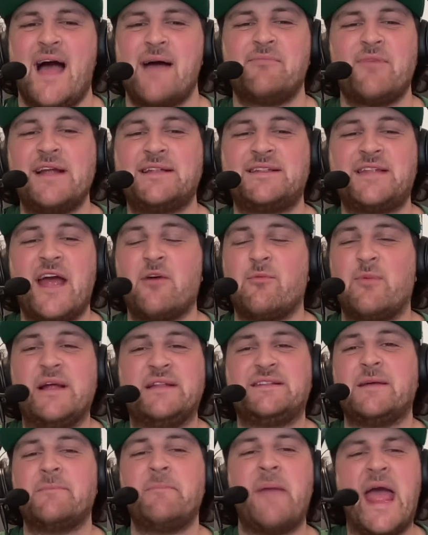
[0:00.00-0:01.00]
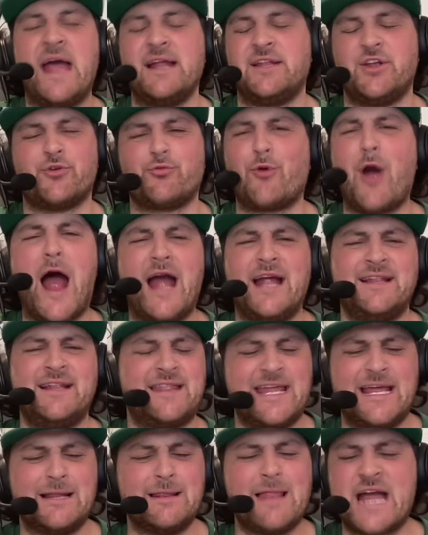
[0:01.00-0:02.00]
I'm right there with you, man. You're right.
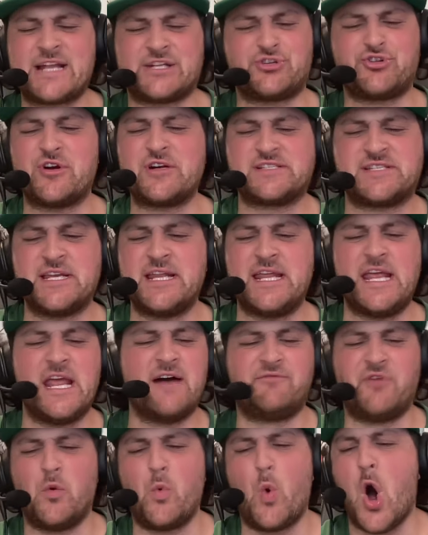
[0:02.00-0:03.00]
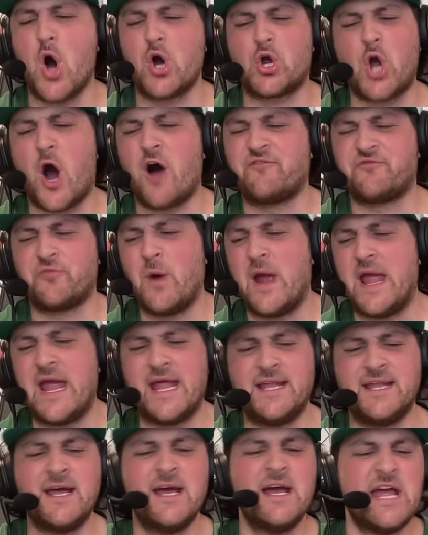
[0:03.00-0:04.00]
The electricity of a walk-off
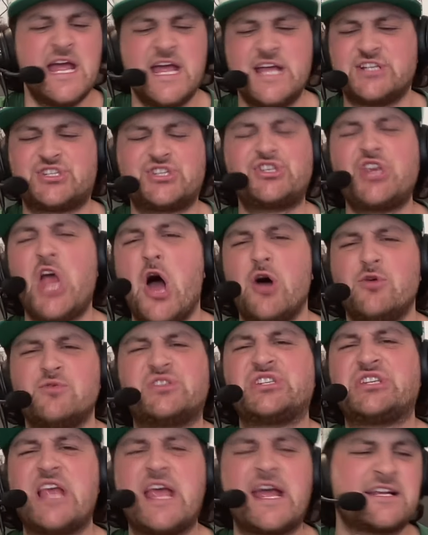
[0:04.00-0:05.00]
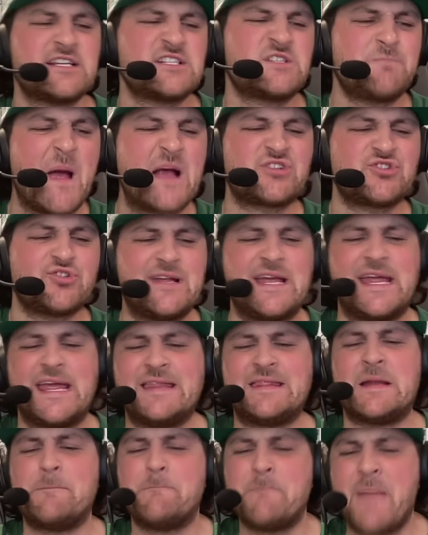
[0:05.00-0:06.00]
win is so sick, especially
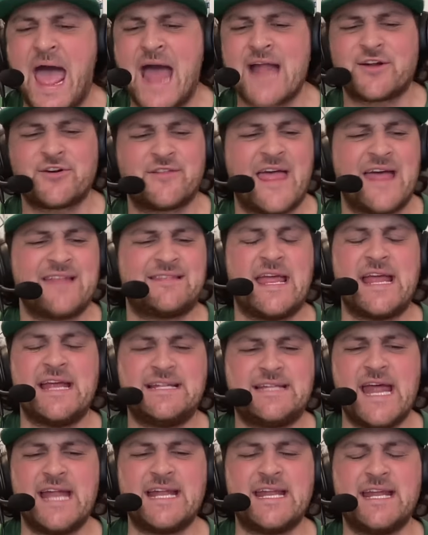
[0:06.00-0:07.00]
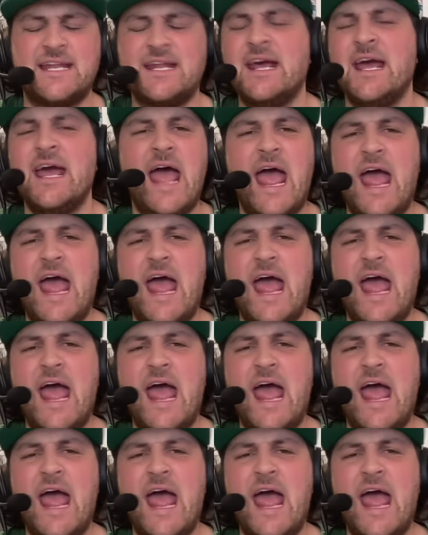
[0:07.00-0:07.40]
in the manner that they did it.